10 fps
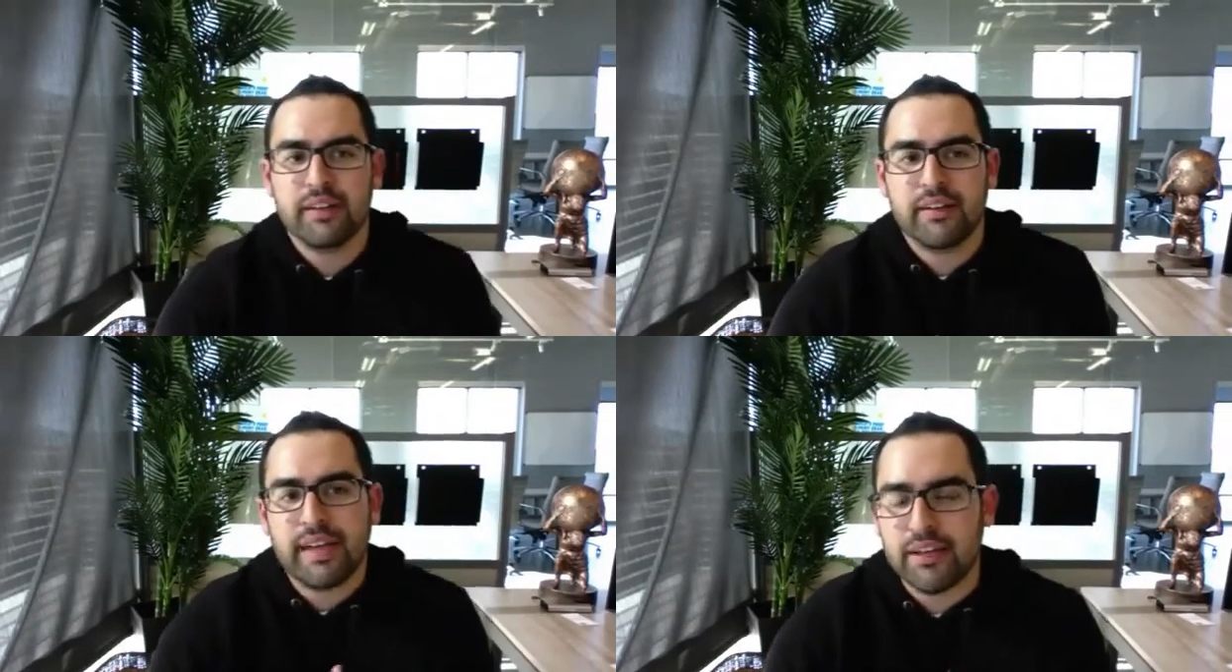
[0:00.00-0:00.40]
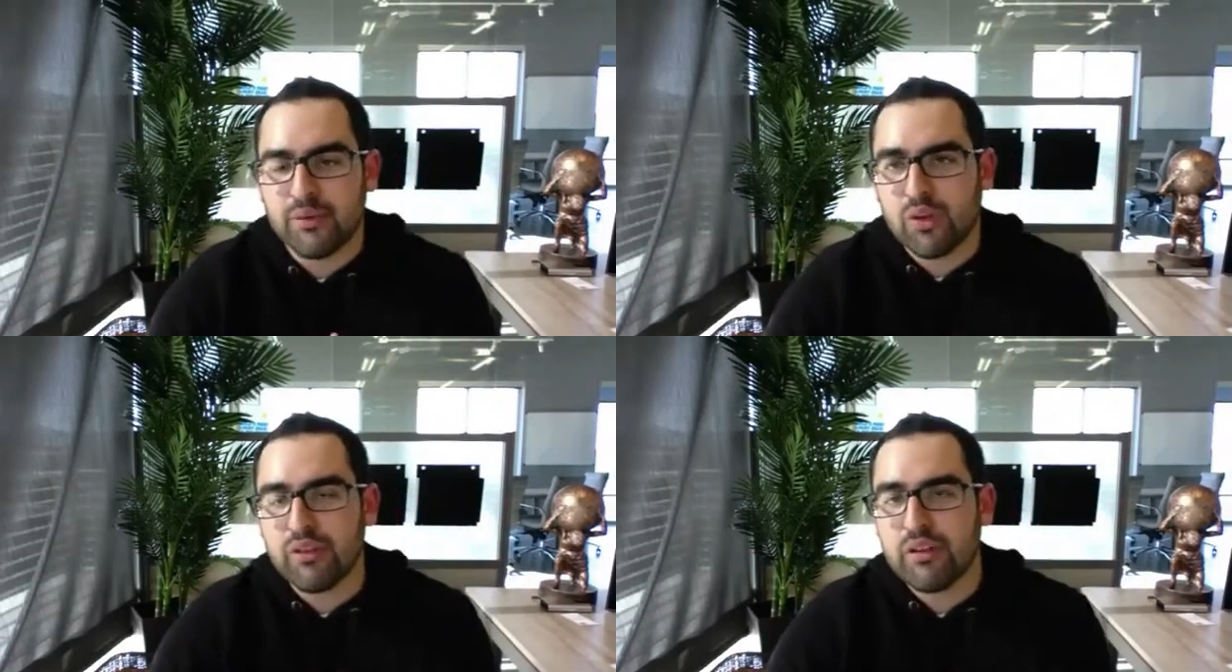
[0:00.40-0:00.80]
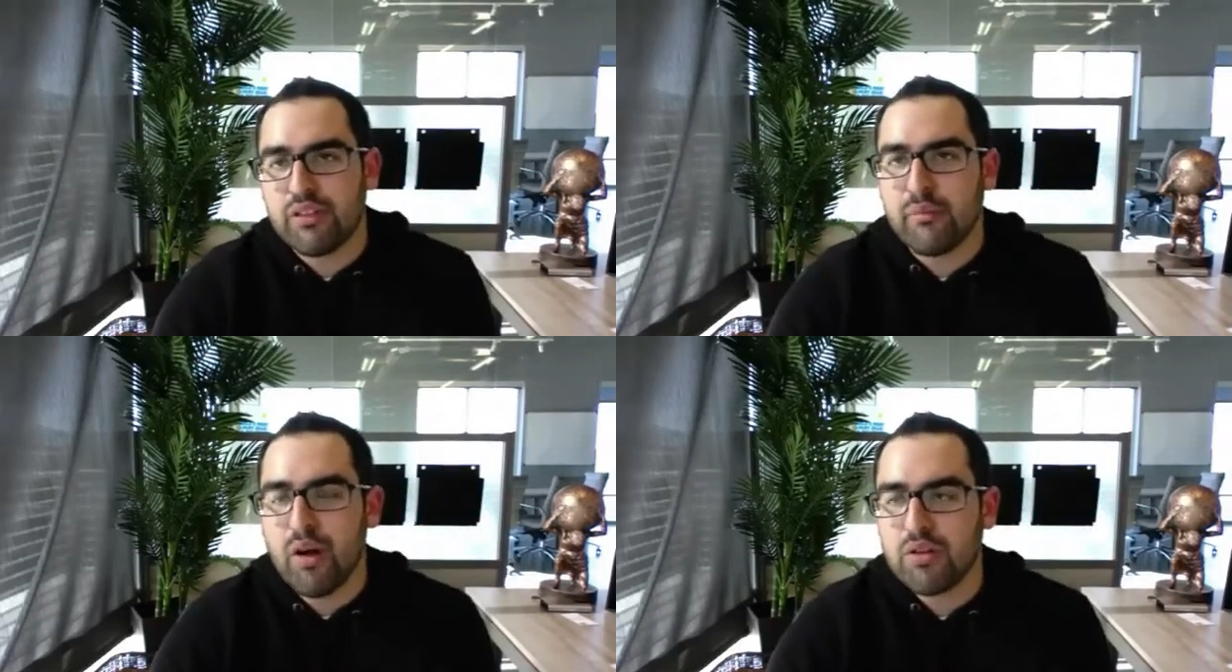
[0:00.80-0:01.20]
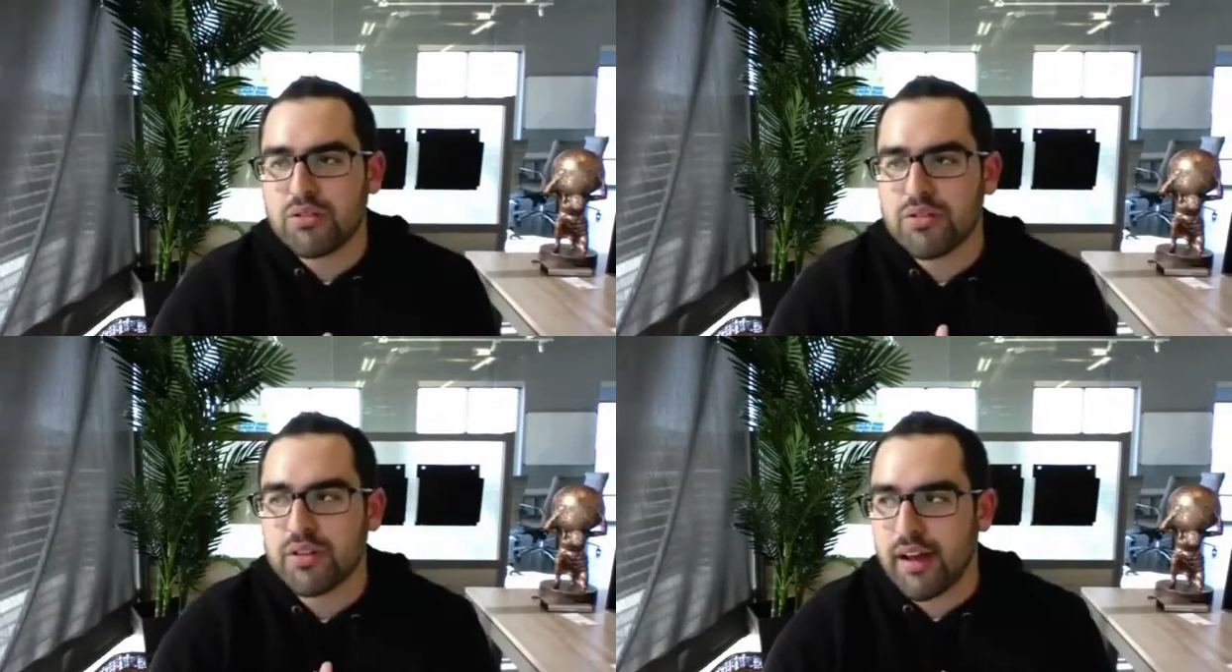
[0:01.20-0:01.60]
and really the
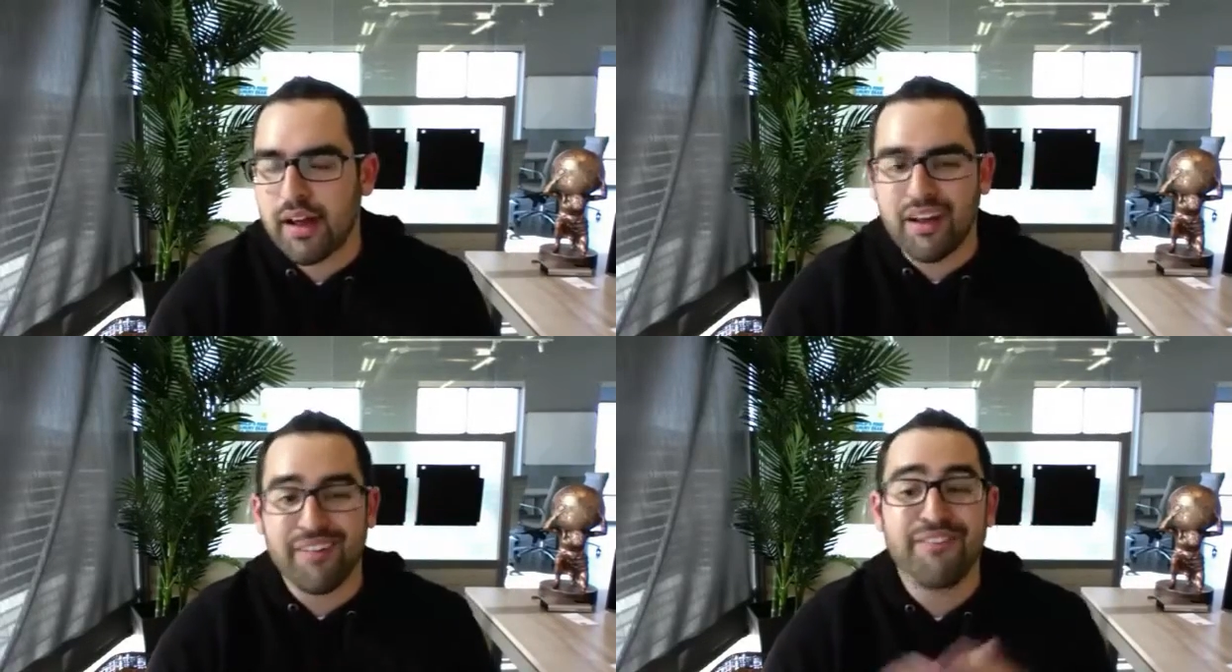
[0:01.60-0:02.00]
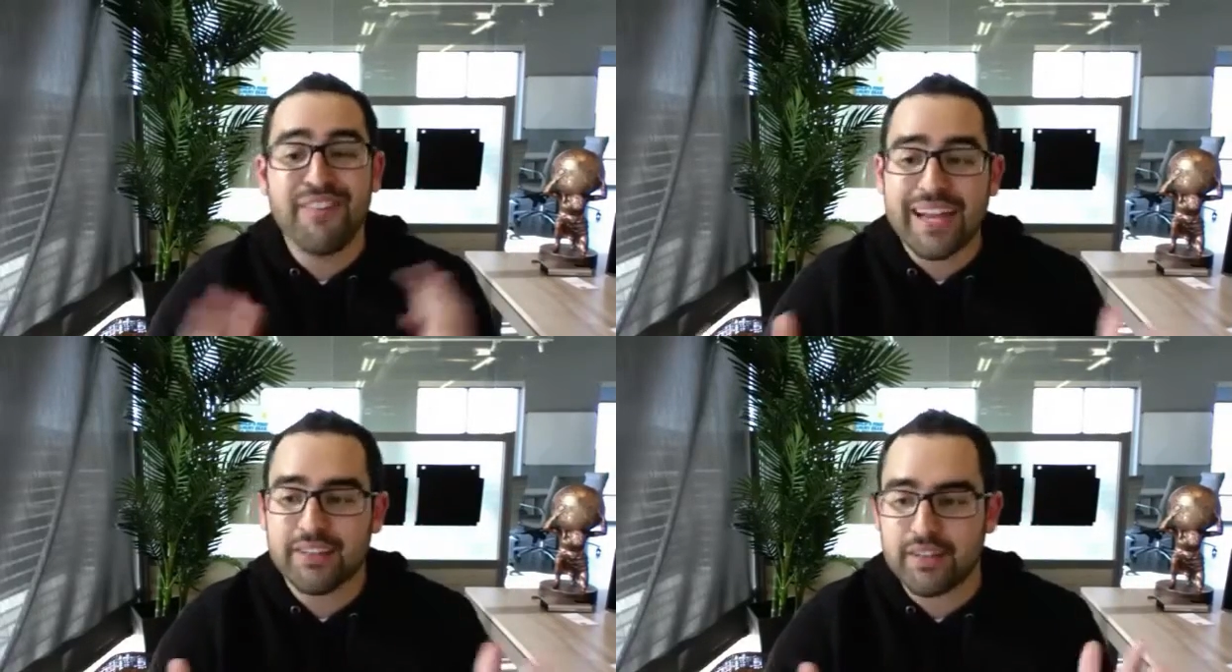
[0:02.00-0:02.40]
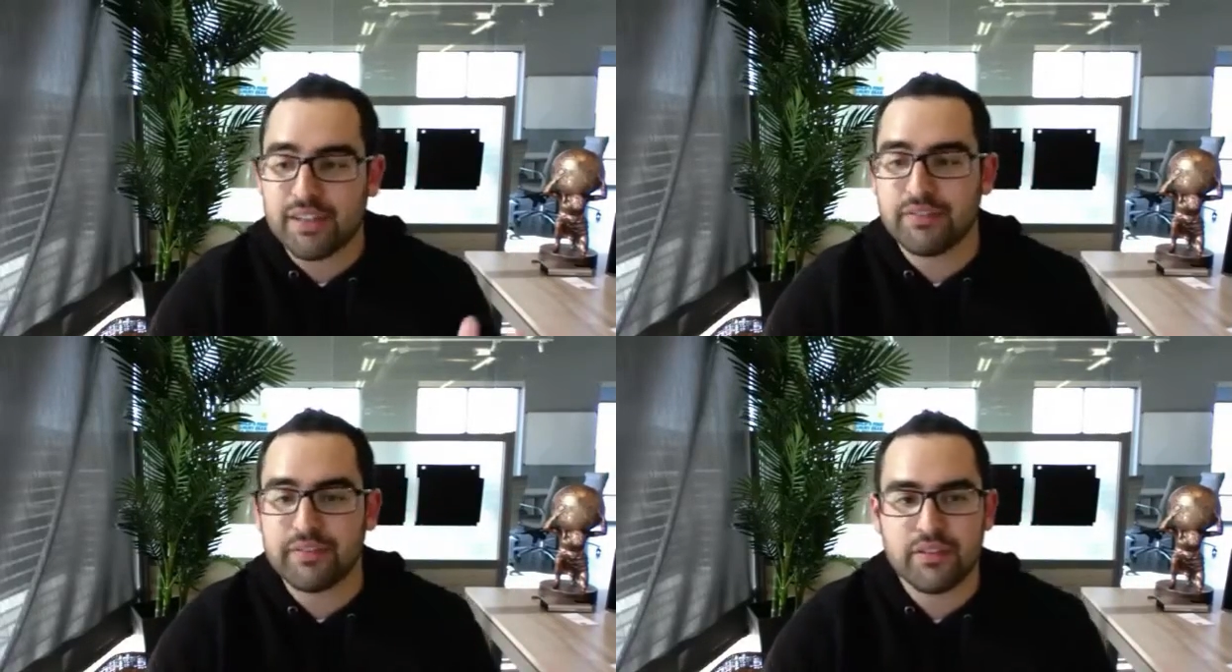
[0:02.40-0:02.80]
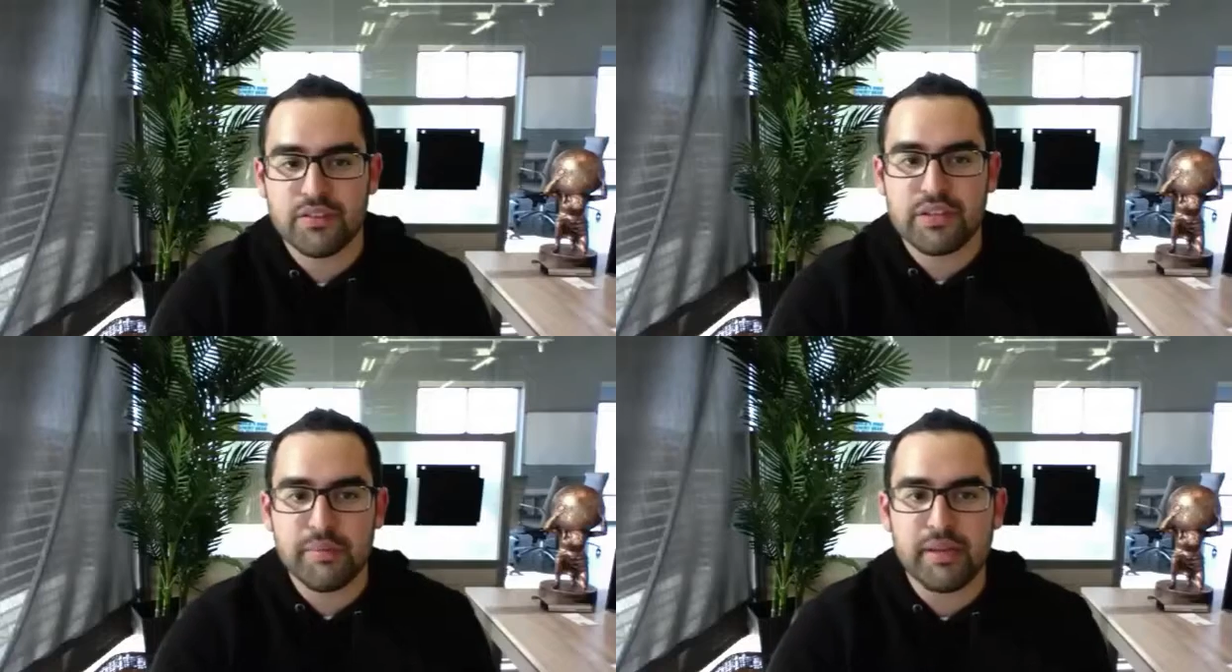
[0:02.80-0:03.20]
most effective
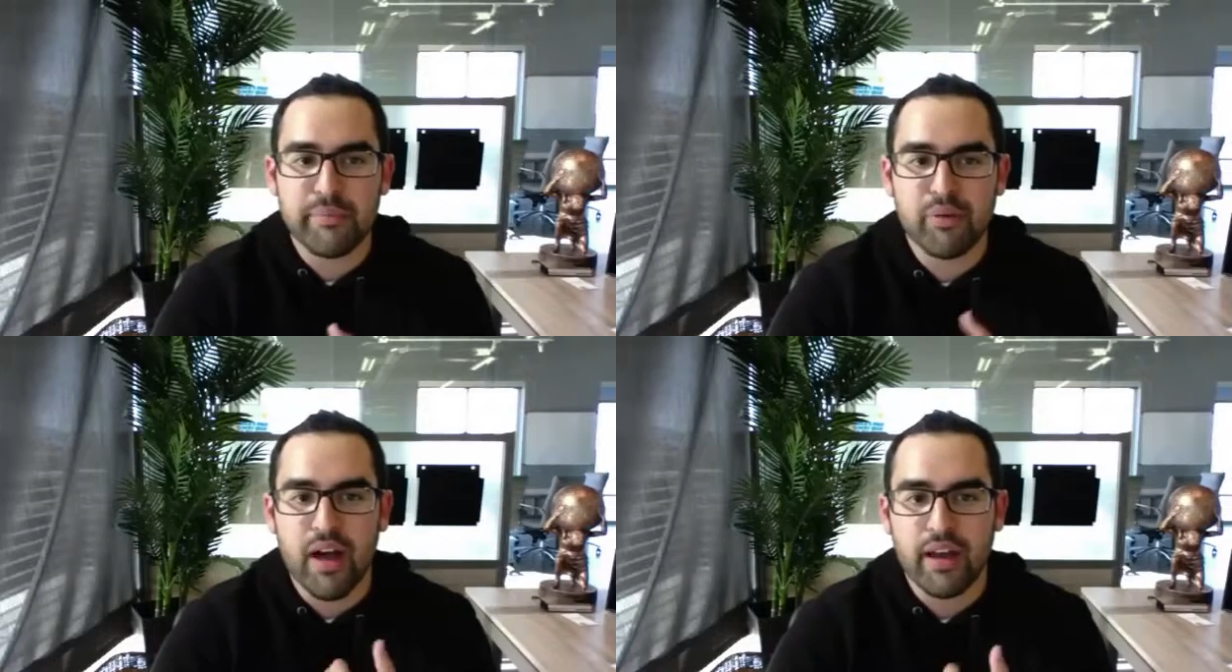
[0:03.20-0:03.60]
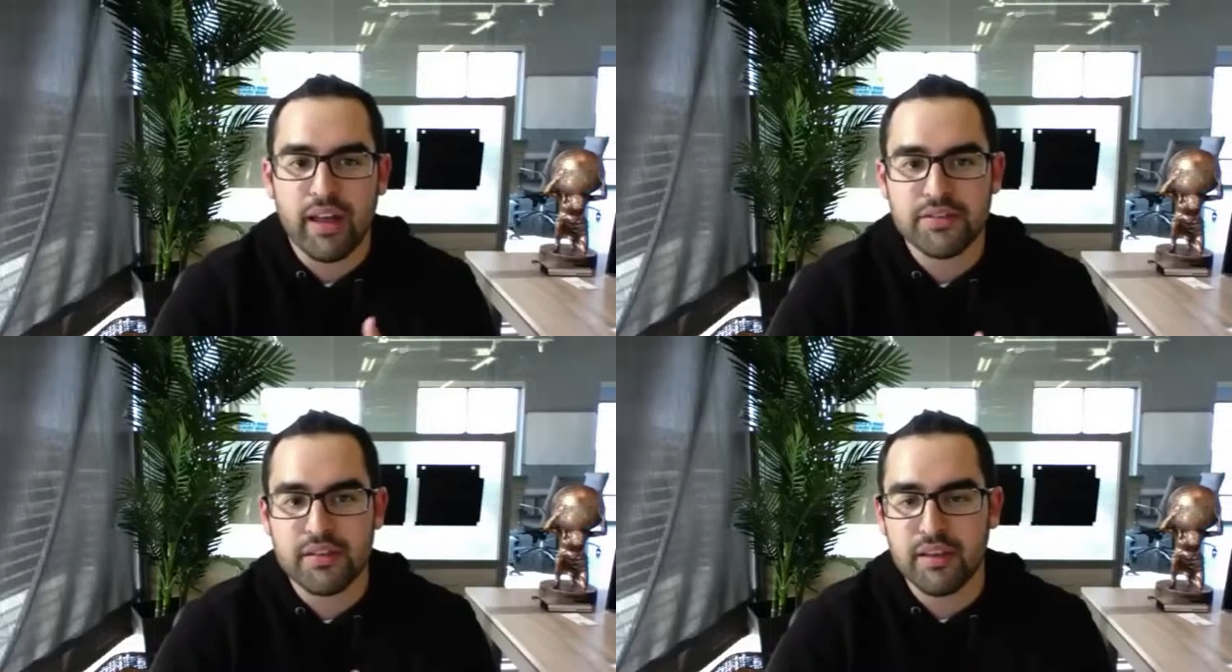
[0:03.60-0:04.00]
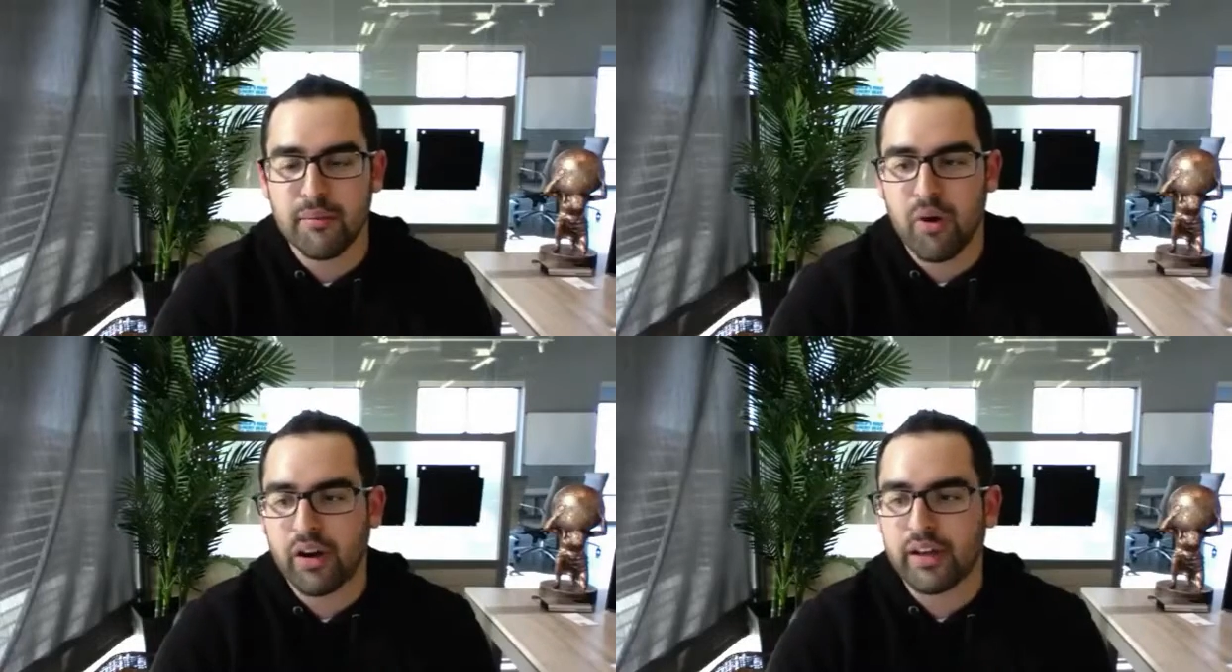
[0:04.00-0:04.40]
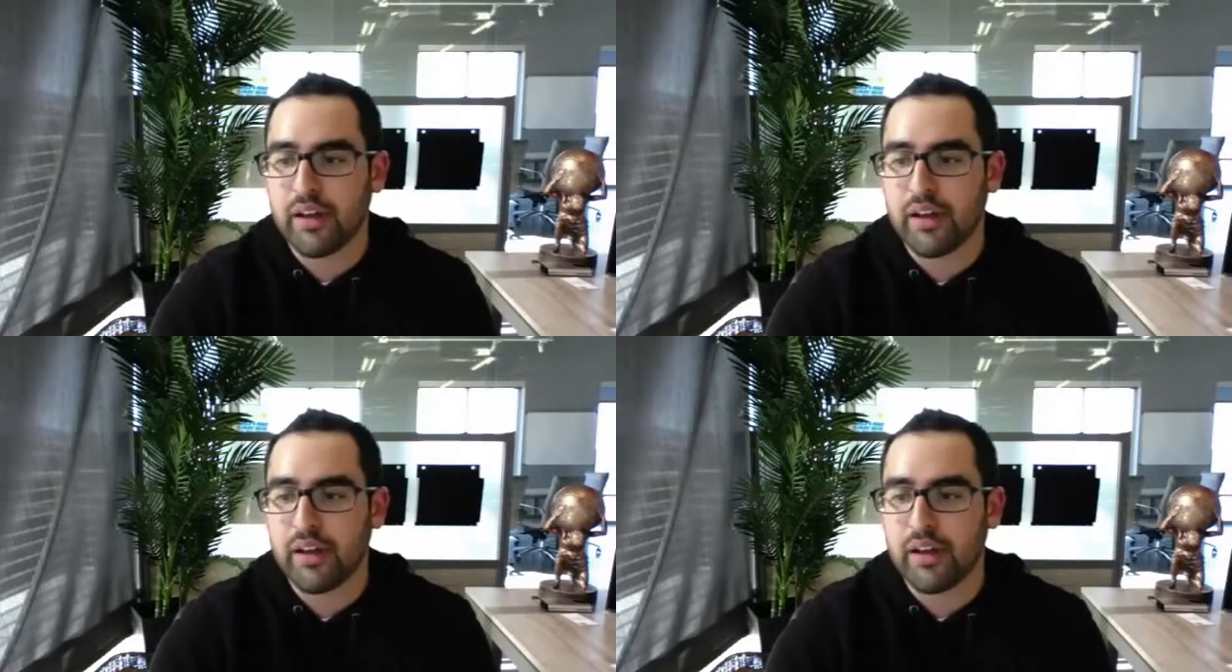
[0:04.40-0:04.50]
CBD products in the market.